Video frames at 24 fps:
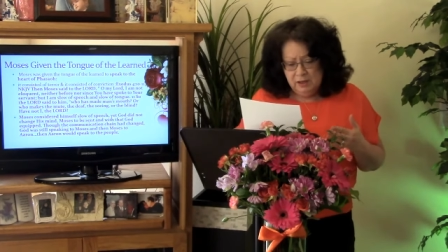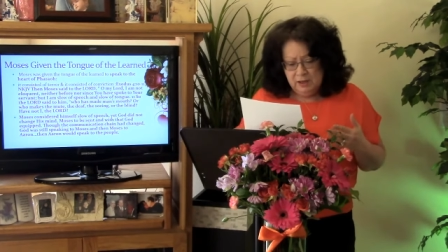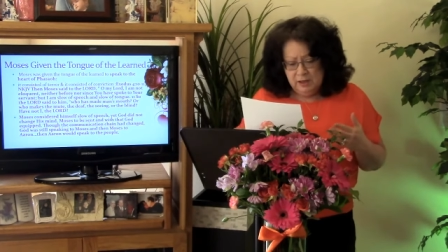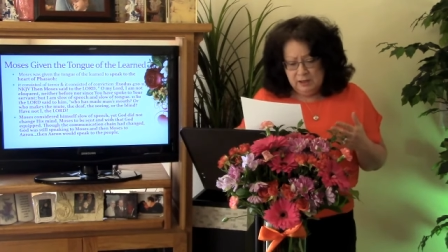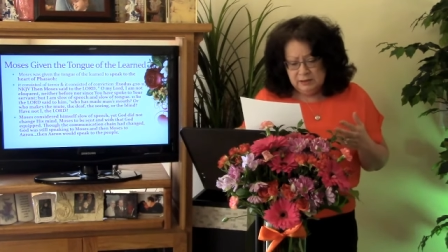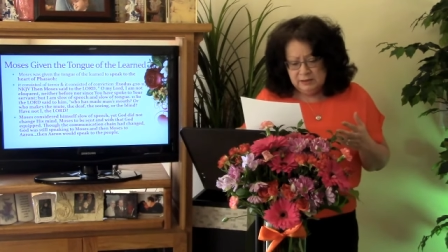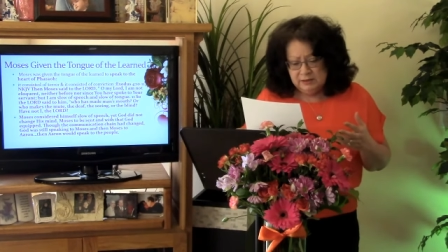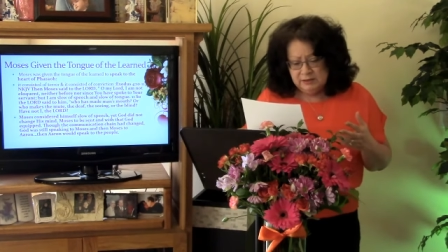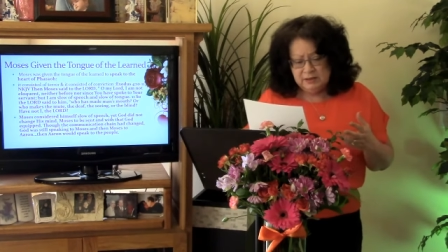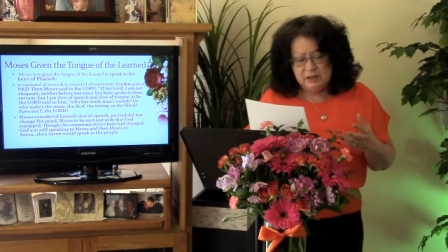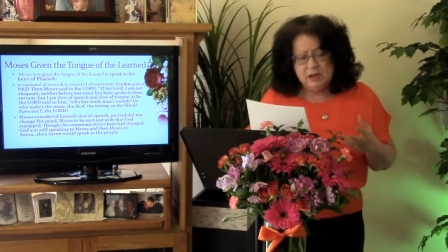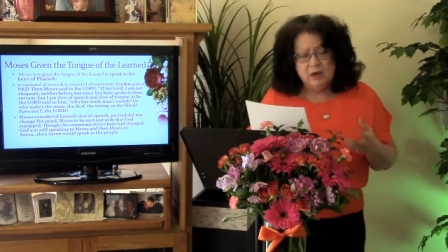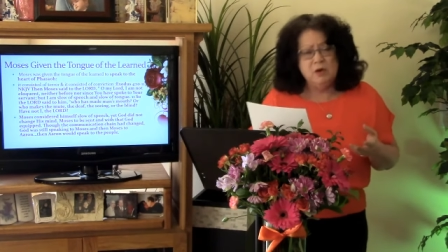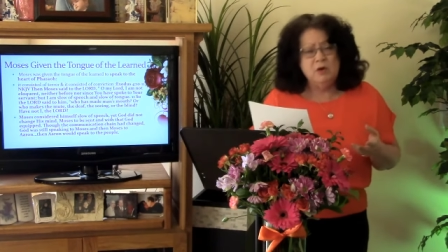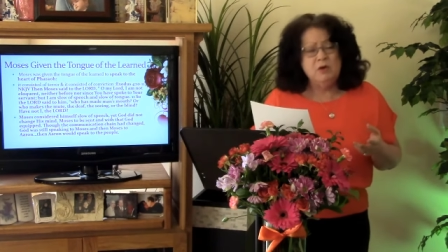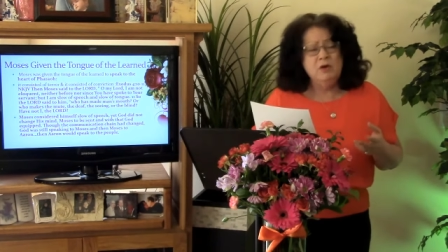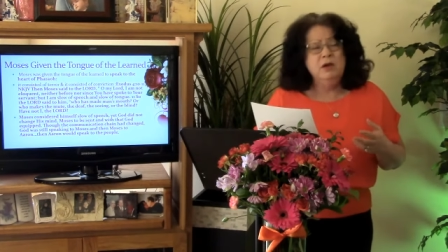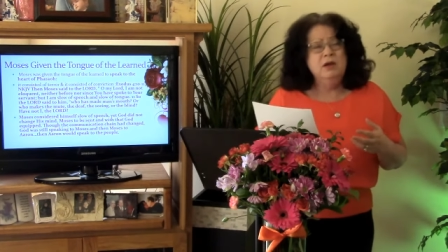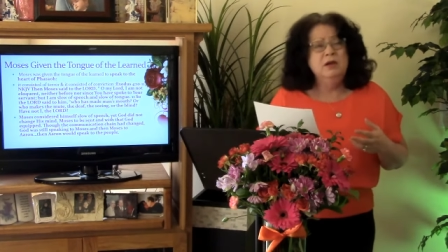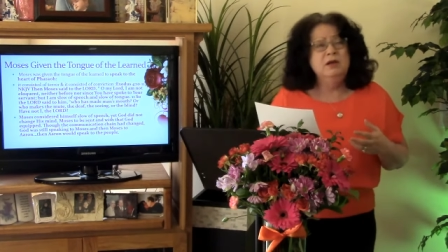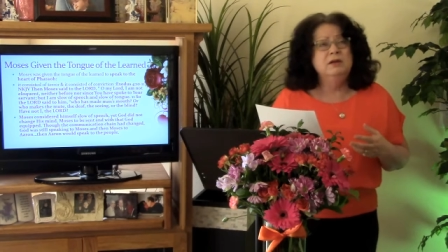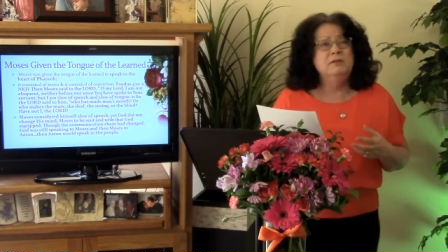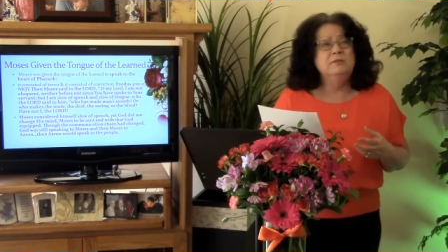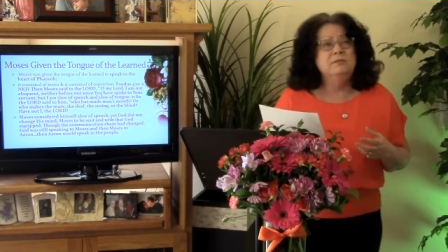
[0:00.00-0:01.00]
And so
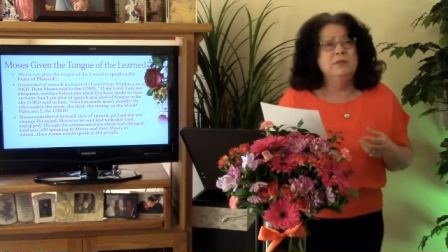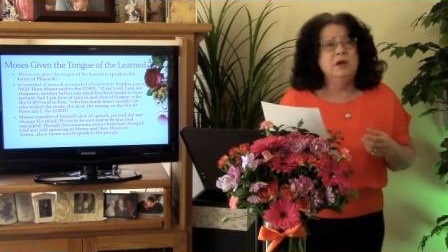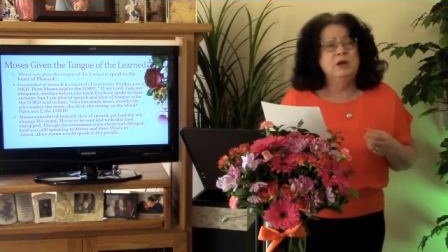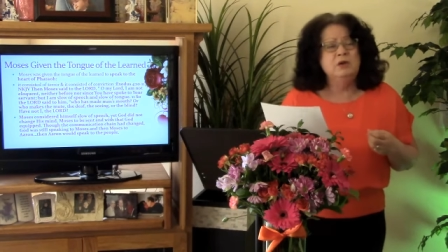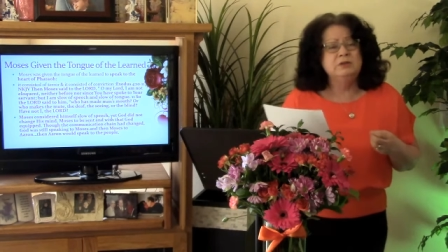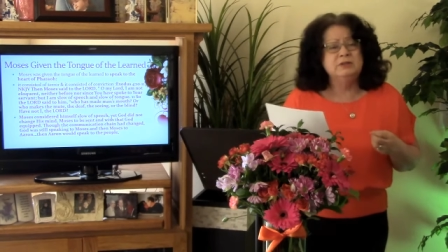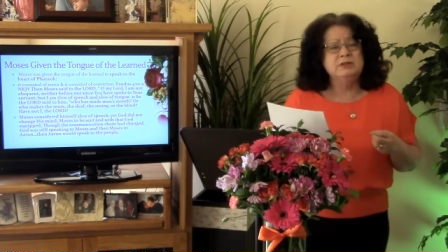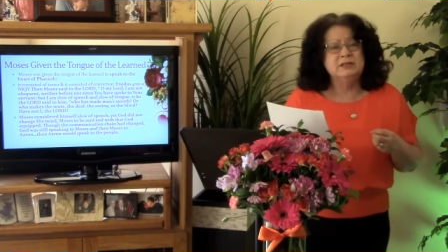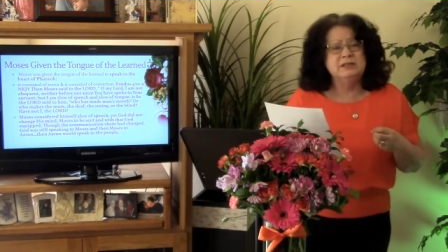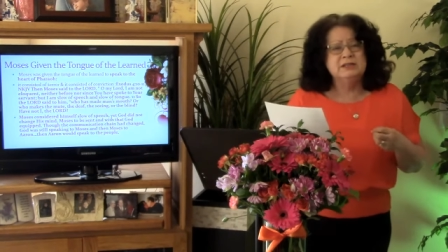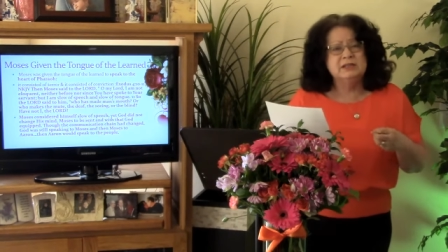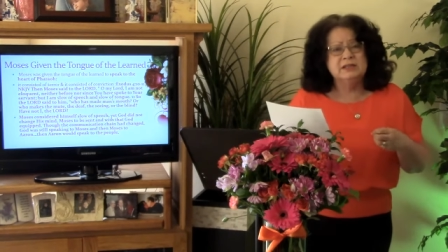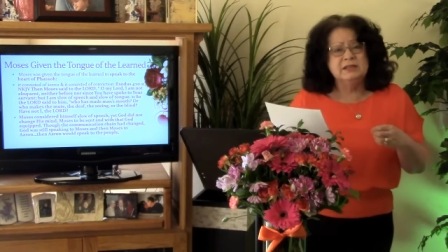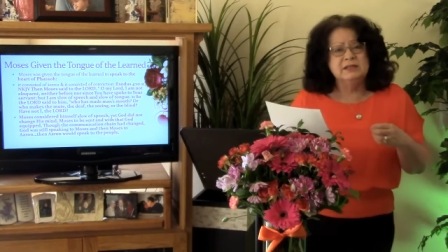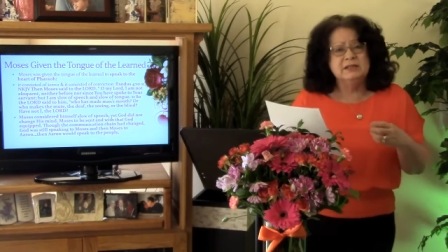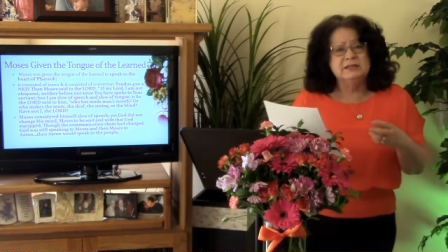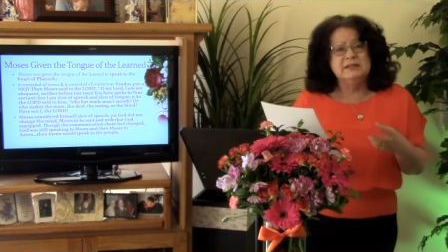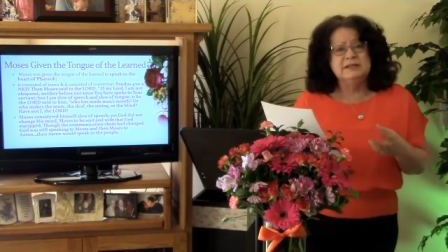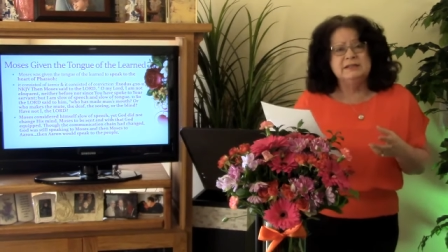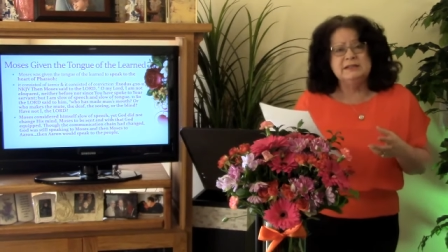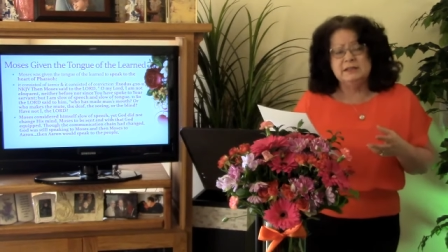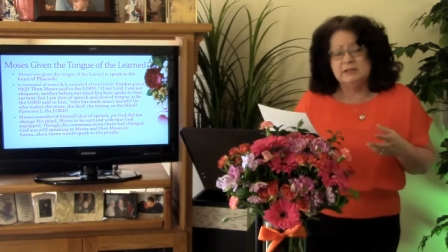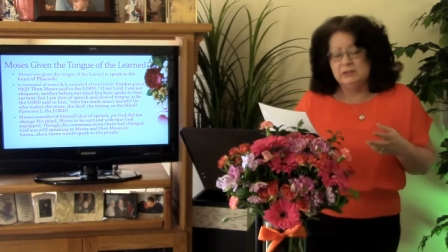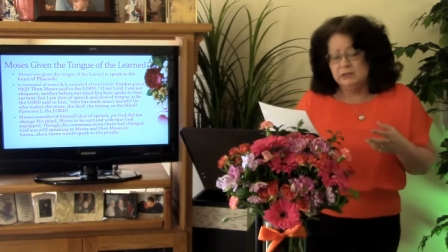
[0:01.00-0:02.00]
Moses
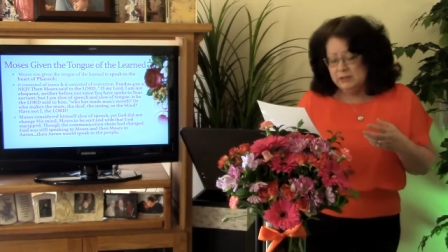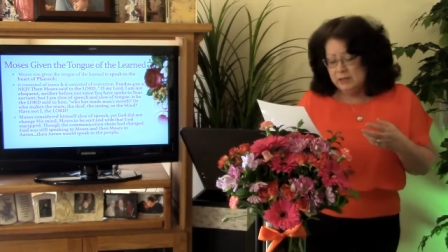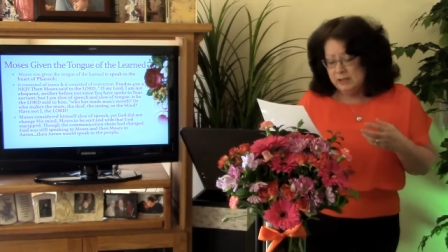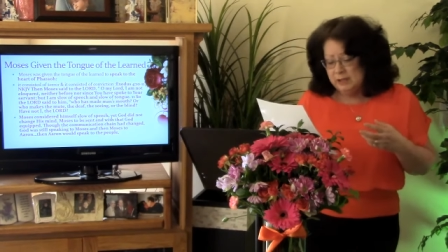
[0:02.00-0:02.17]
considered